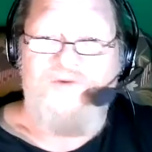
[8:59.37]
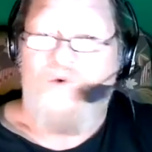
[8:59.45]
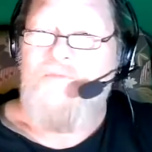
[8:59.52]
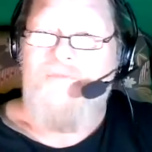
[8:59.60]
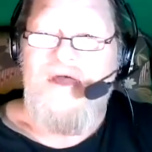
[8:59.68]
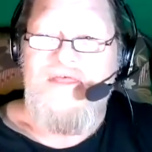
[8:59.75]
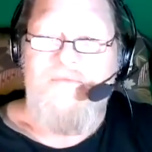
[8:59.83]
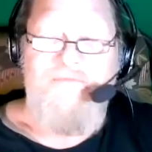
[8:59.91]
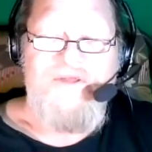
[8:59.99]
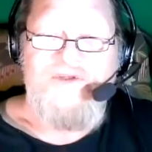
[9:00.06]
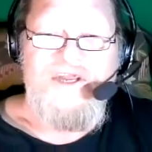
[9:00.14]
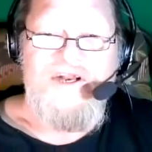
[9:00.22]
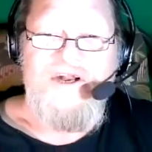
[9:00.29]
run by the
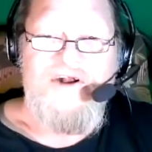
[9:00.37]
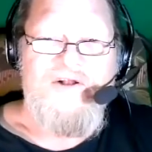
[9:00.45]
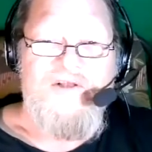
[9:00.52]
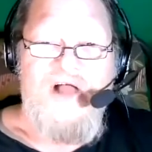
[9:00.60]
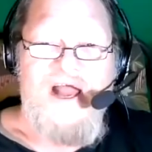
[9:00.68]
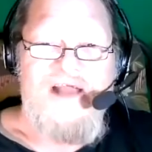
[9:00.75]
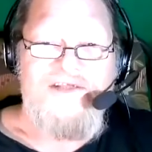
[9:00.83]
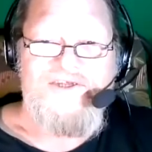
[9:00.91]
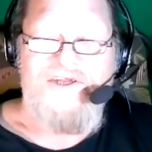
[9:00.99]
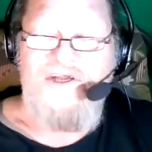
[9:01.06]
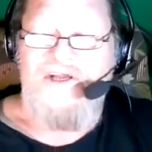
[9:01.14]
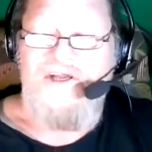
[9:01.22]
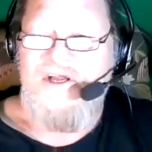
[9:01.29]
billionaire
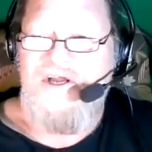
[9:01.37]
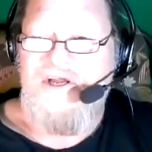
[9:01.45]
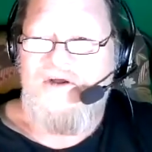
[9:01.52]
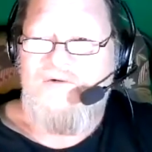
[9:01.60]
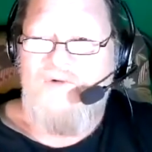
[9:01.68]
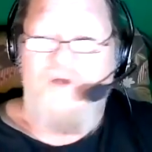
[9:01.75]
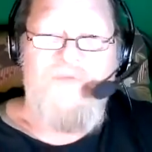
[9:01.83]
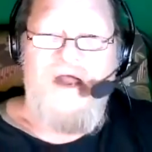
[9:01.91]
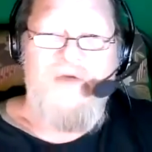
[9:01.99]
class, run by